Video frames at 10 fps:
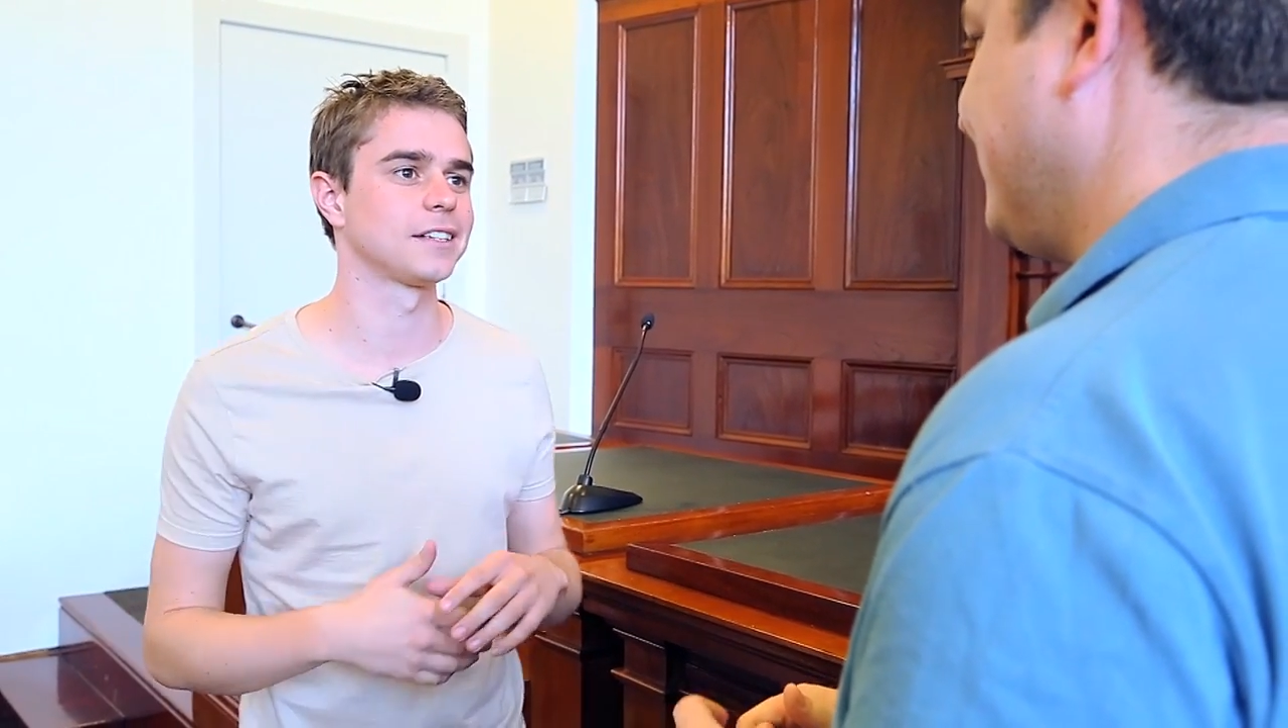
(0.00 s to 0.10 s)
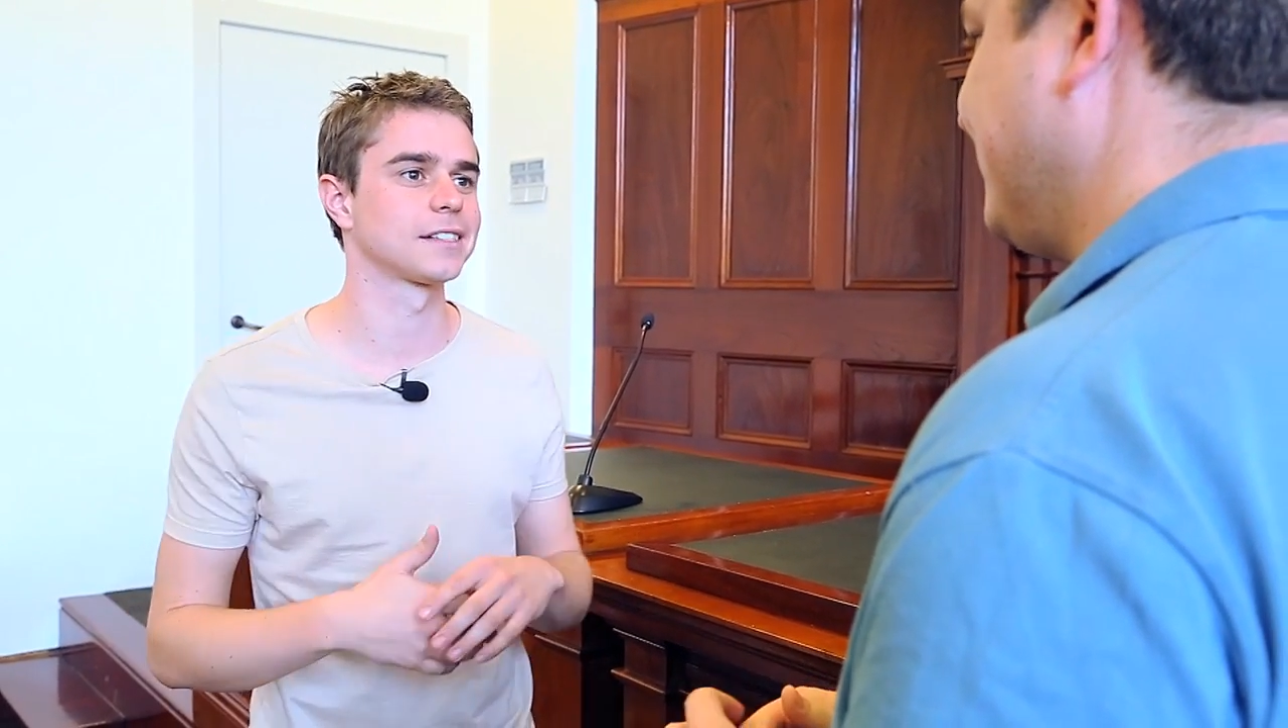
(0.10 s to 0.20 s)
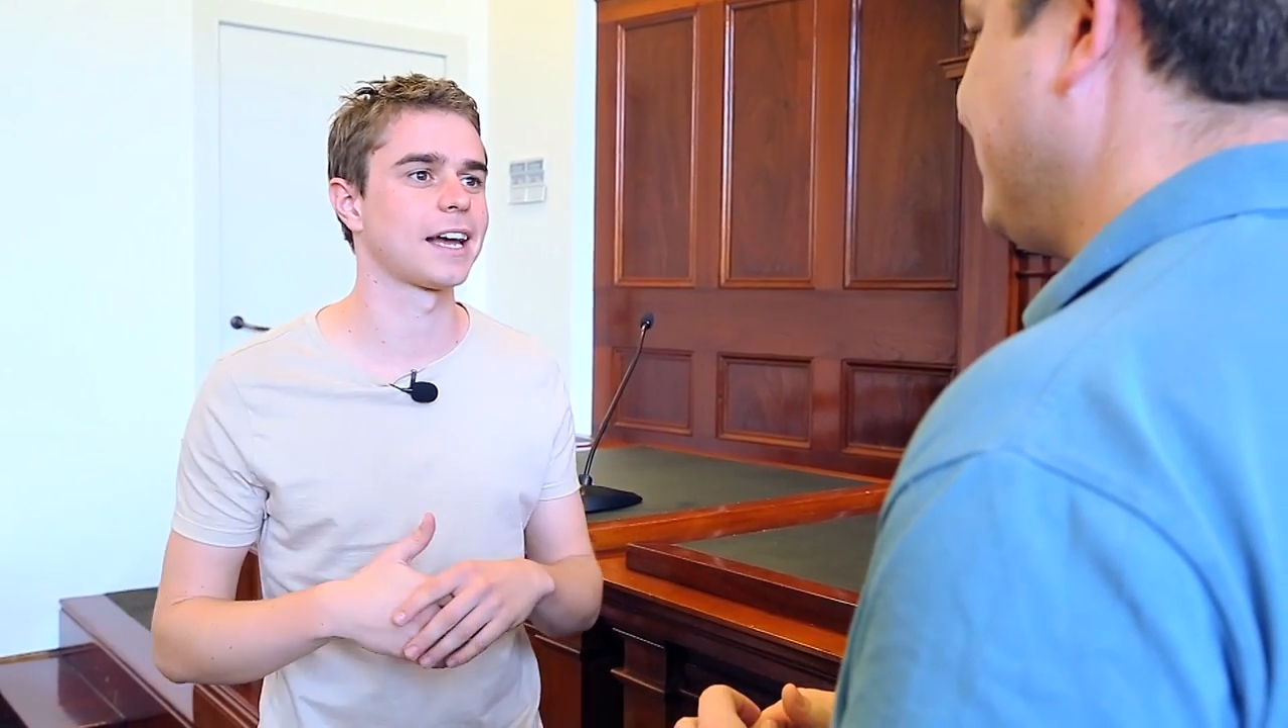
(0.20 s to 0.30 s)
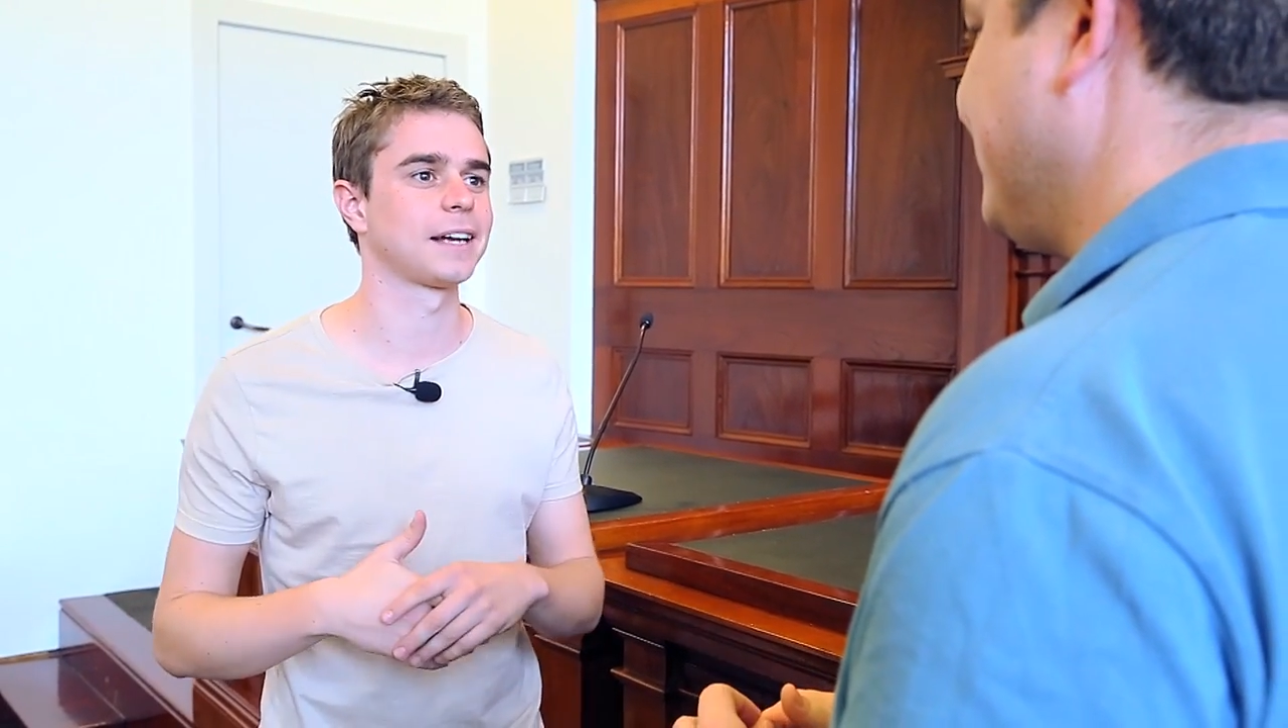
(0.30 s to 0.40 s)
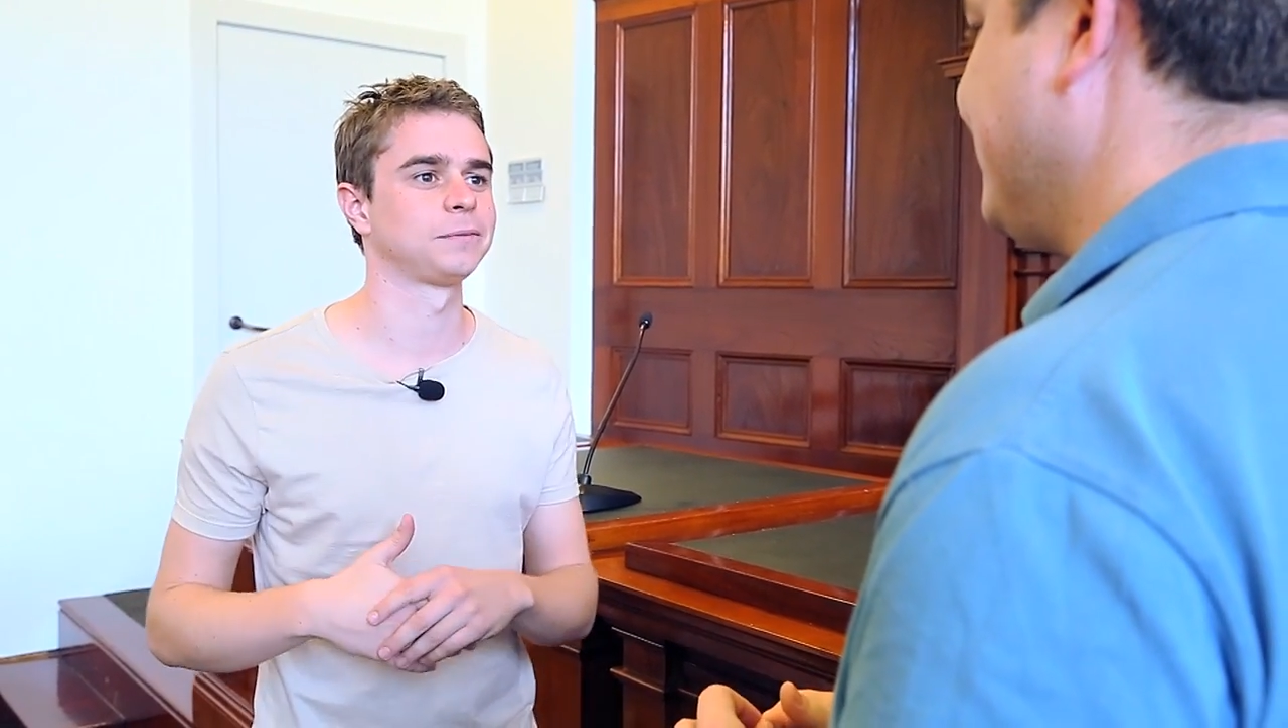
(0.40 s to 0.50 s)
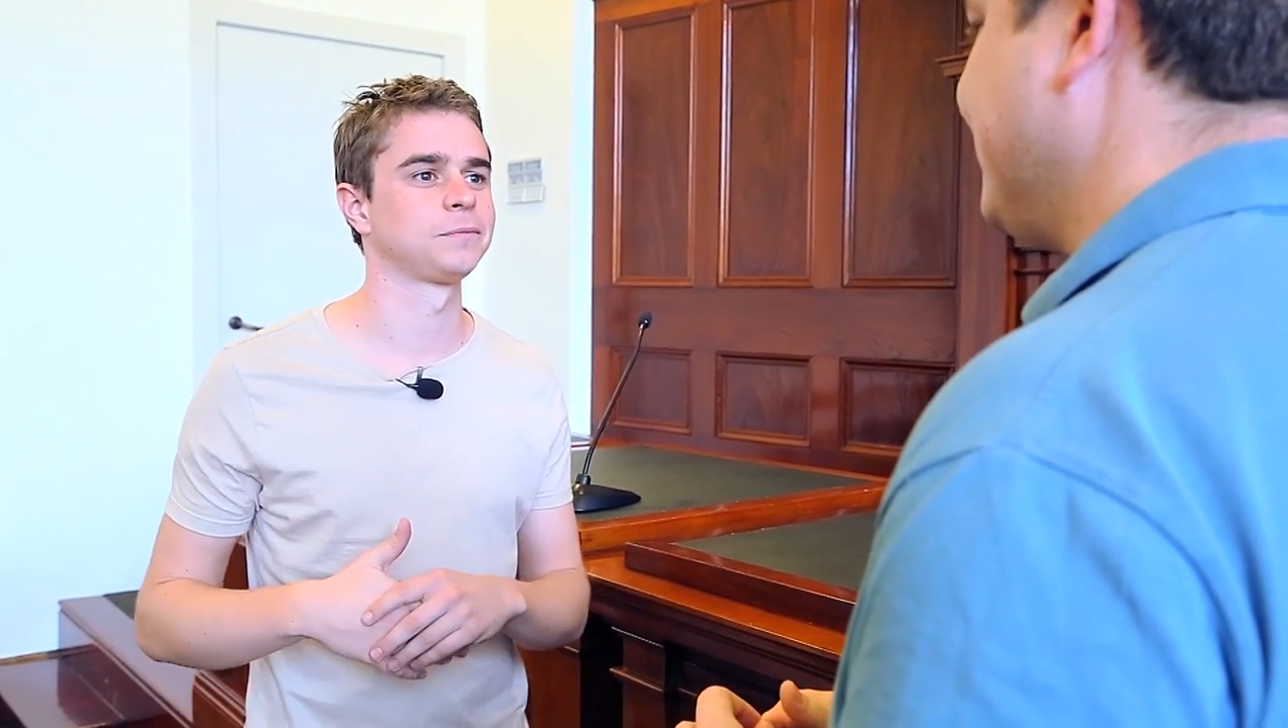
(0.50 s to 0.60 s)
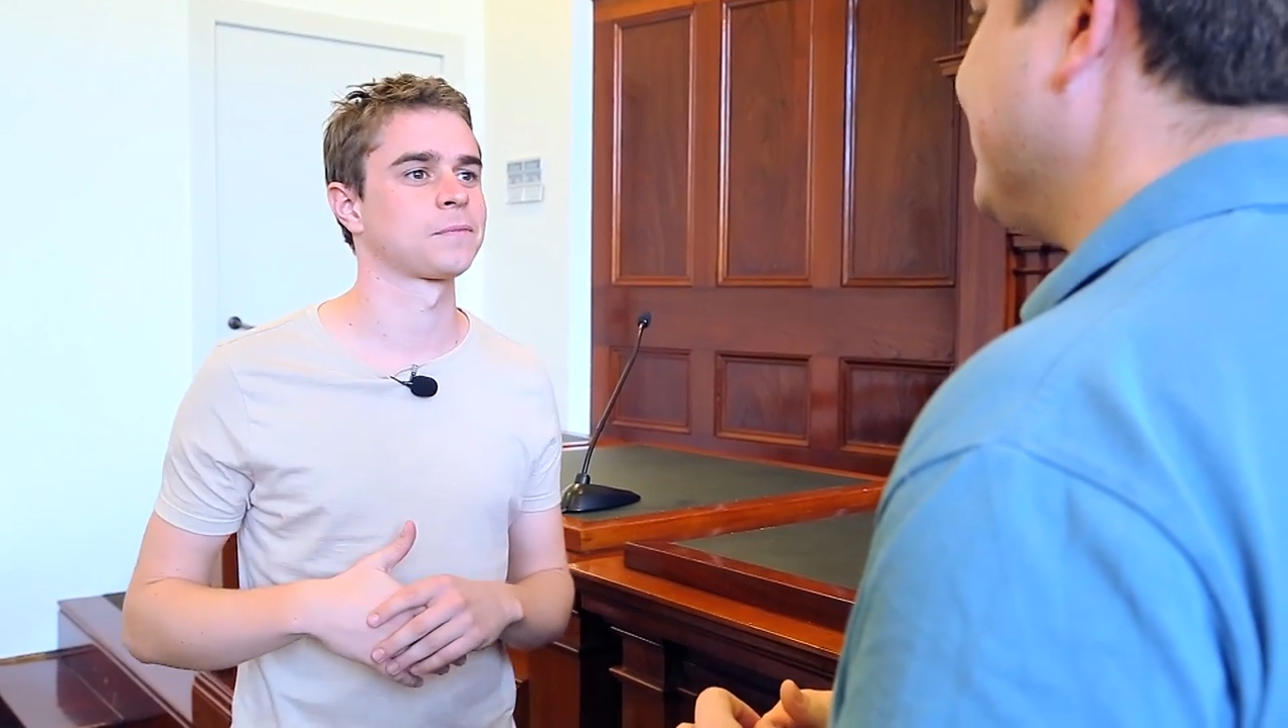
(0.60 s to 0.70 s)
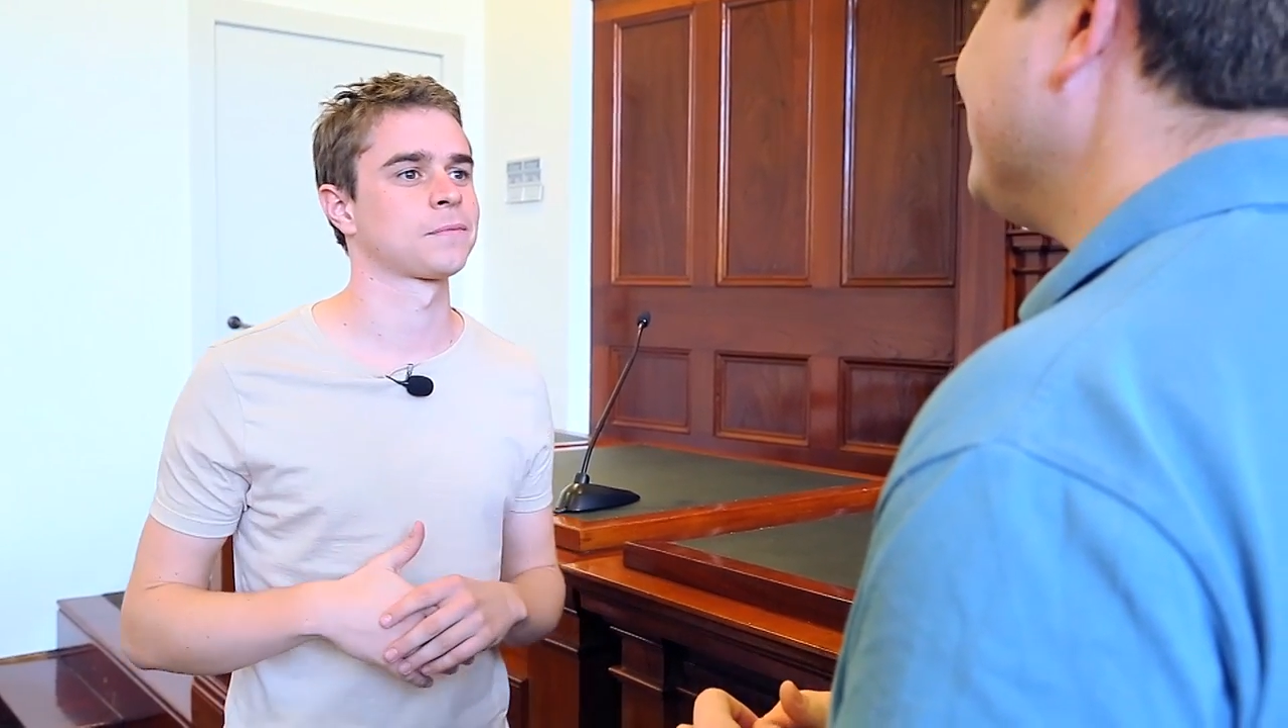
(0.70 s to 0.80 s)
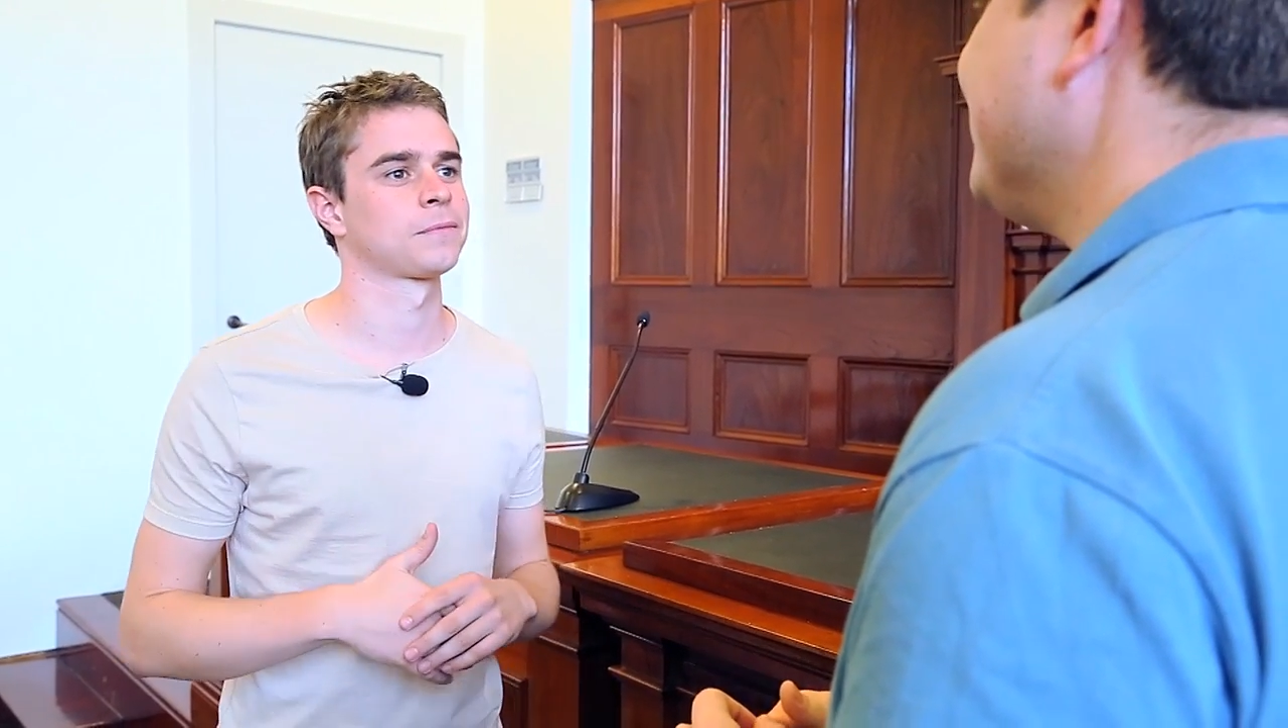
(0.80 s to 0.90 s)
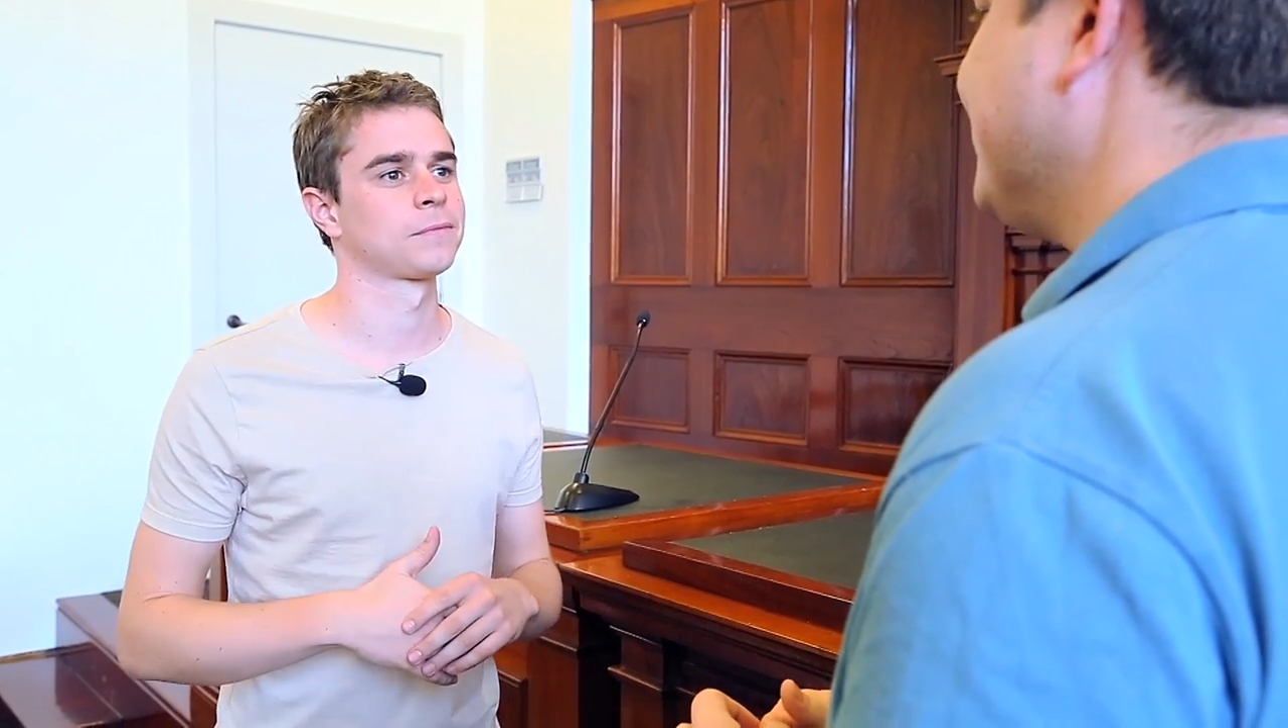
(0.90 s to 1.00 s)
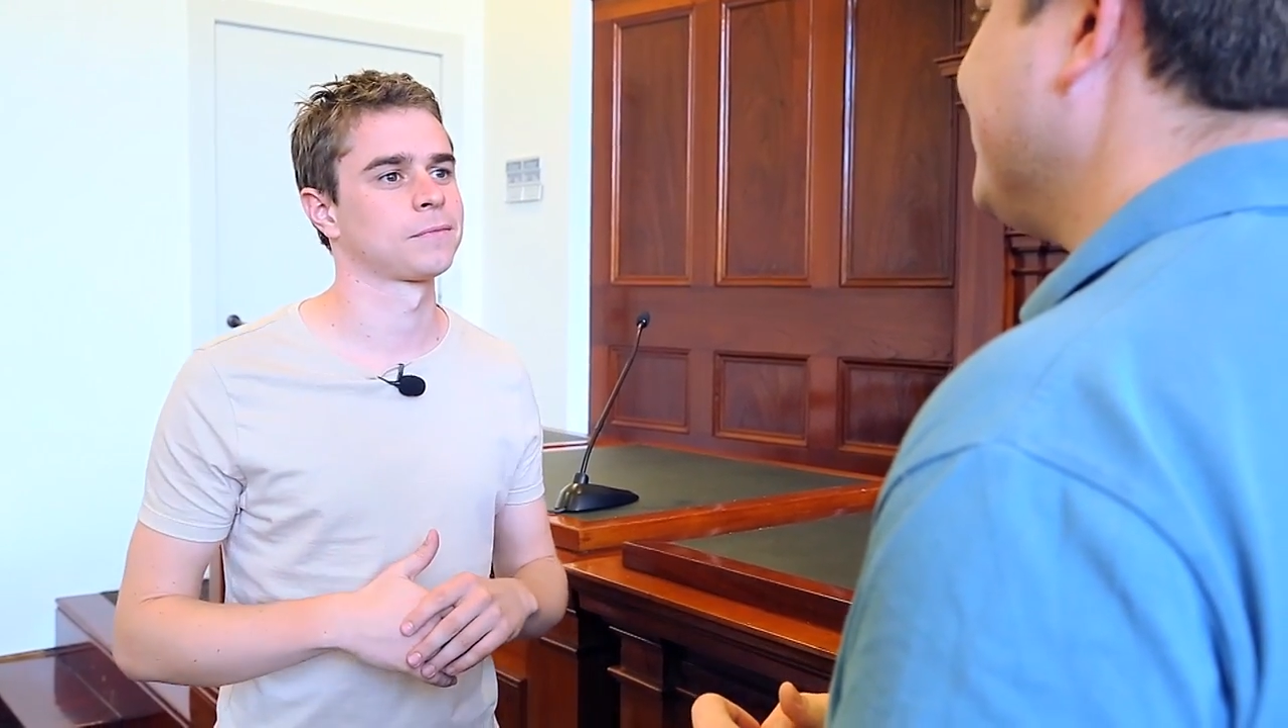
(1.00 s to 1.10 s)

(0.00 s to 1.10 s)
to say.